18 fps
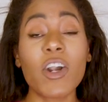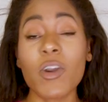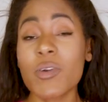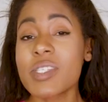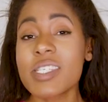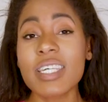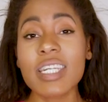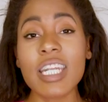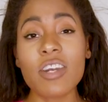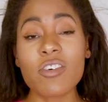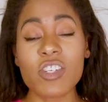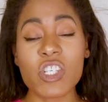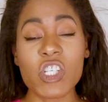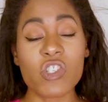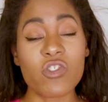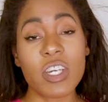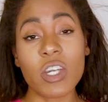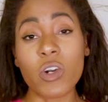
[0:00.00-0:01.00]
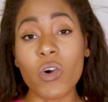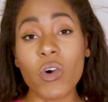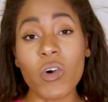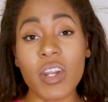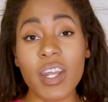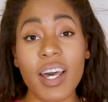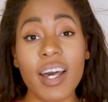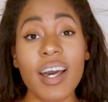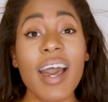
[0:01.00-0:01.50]
go to the nearest street
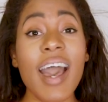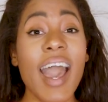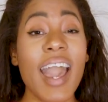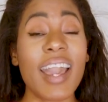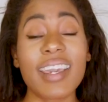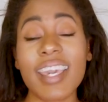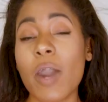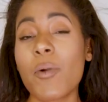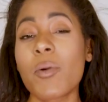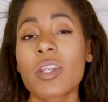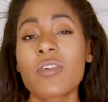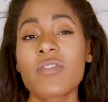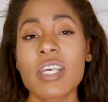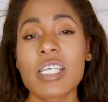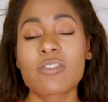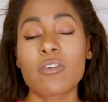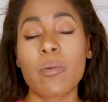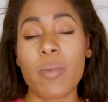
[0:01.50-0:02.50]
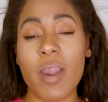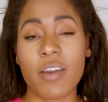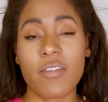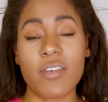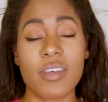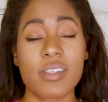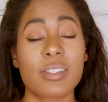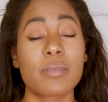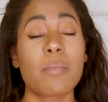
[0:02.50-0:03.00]
corner and get one of these for
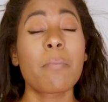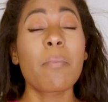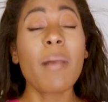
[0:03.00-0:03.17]
breakfast.